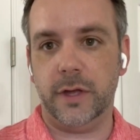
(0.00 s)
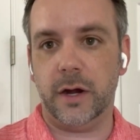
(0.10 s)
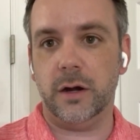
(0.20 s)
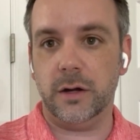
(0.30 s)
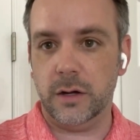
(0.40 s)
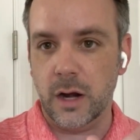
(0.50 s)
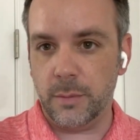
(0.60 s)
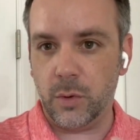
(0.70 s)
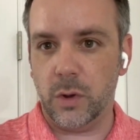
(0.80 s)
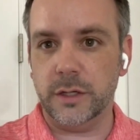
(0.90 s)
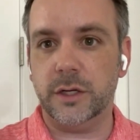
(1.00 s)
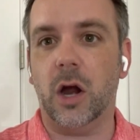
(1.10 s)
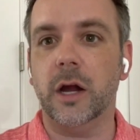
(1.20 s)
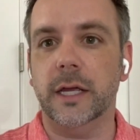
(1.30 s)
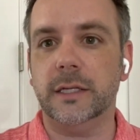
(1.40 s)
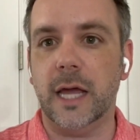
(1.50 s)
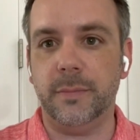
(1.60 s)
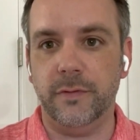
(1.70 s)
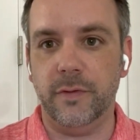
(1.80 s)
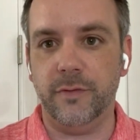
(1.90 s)
their number one target
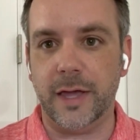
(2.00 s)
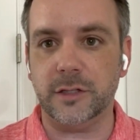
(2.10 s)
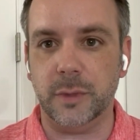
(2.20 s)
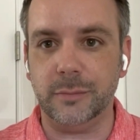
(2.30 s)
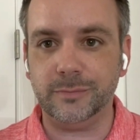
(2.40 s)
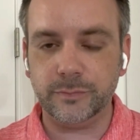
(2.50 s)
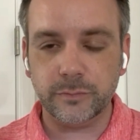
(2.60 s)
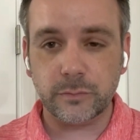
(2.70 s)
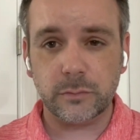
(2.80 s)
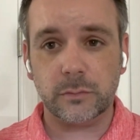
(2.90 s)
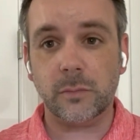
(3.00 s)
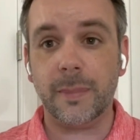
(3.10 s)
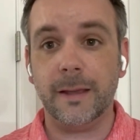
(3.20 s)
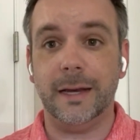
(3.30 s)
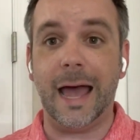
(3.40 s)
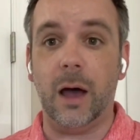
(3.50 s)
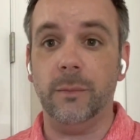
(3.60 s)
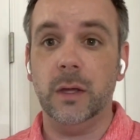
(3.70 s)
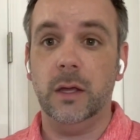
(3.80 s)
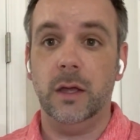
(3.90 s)
type of investment. Now,
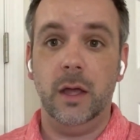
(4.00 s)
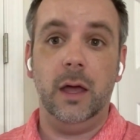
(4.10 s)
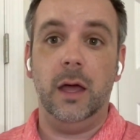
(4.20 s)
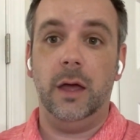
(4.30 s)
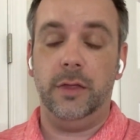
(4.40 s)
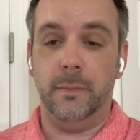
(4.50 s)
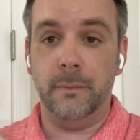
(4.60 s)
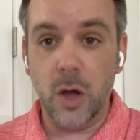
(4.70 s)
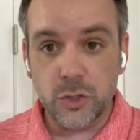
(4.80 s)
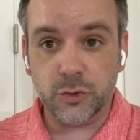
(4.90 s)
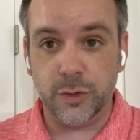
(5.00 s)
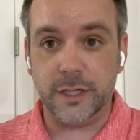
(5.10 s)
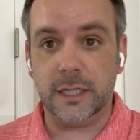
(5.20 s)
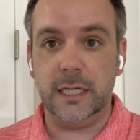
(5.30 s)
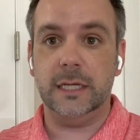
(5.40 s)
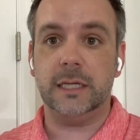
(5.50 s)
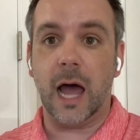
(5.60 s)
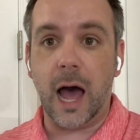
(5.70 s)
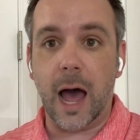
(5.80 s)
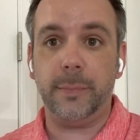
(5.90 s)
the most risky is
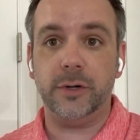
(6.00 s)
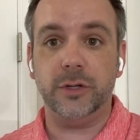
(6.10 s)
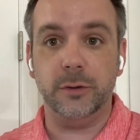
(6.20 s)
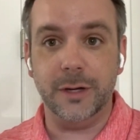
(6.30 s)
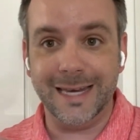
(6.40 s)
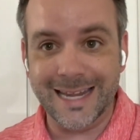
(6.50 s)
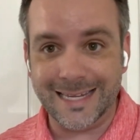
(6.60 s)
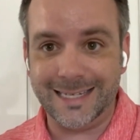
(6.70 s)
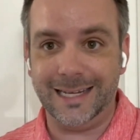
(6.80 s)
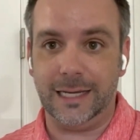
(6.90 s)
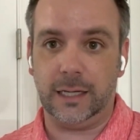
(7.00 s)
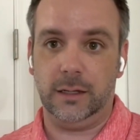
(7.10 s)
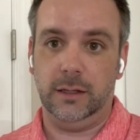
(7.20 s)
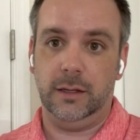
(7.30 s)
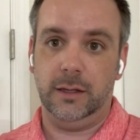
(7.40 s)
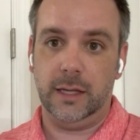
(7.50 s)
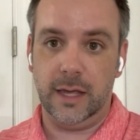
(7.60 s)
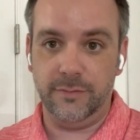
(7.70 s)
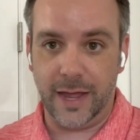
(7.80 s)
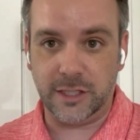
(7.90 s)
opportunistic
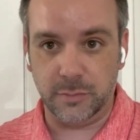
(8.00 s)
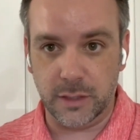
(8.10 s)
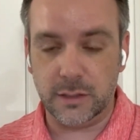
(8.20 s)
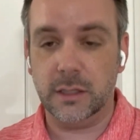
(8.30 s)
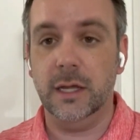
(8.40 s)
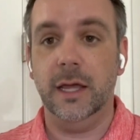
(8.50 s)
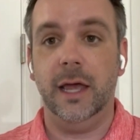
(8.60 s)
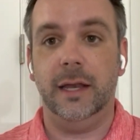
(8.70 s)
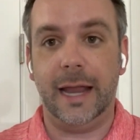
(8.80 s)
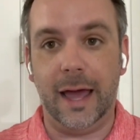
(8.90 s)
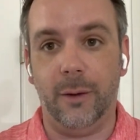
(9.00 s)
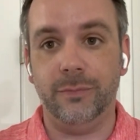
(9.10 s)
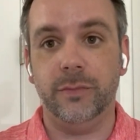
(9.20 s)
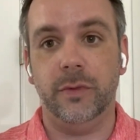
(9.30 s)
investments. Now,